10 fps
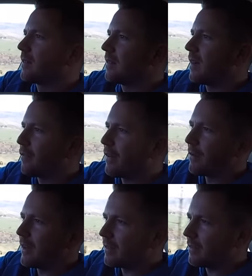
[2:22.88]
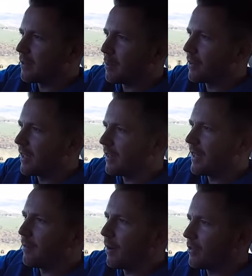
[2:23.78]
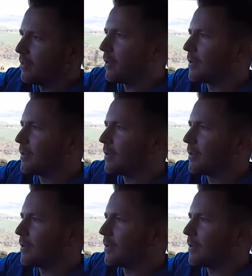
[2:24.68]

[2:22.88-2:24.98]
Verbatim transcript: I found it completely impossible.